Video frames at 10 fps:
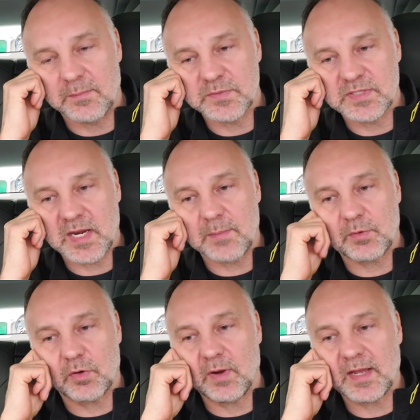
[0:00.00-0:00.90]
set up
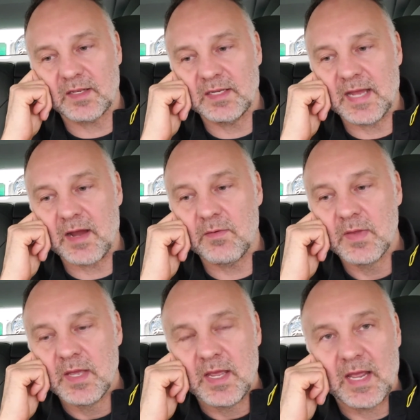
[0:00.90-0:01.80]
correctly now,
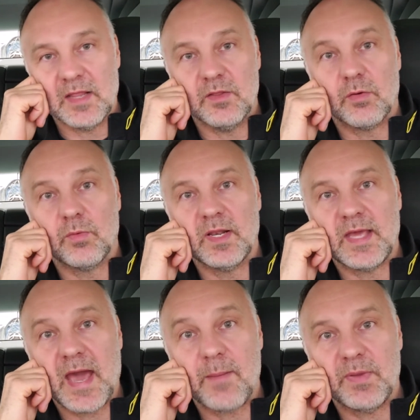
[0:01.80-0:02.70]
and they're really
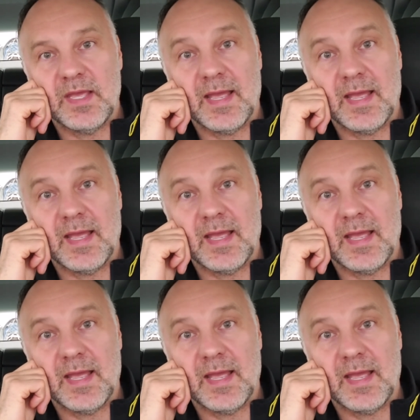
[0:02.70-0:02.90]
happy.